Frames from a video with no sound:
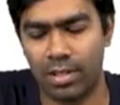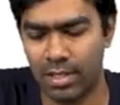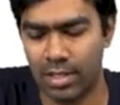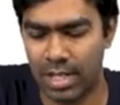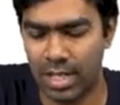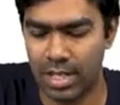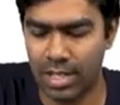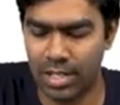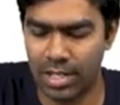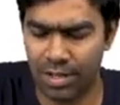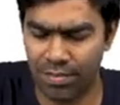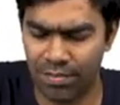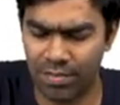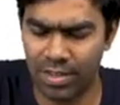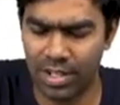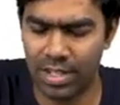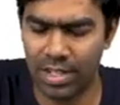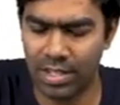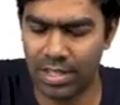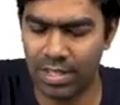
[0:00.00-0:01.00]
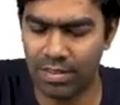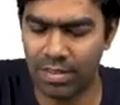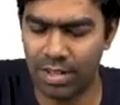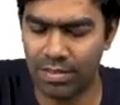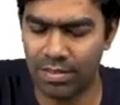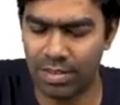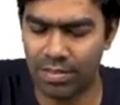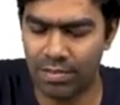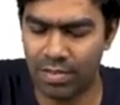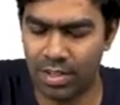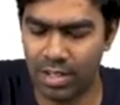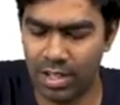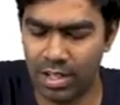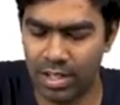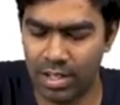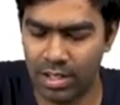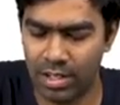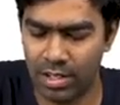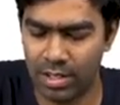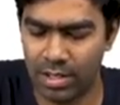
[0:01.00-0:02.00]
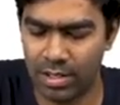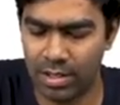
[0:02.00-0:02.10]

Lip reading: Then definitely they will have infertility,